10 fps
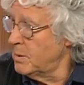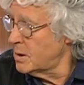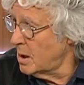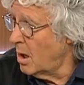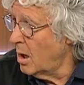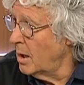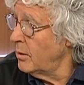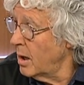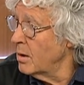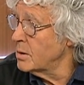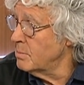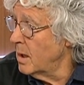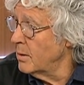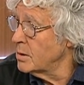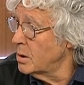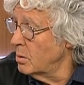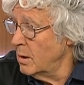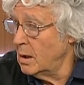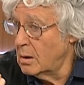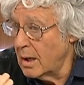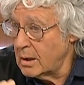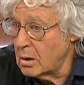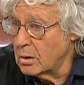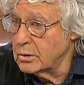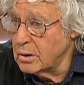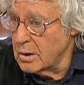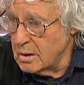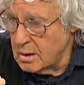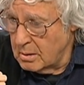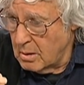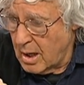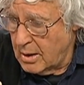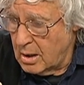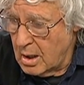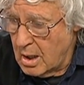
aside those mothers who, in great conscience and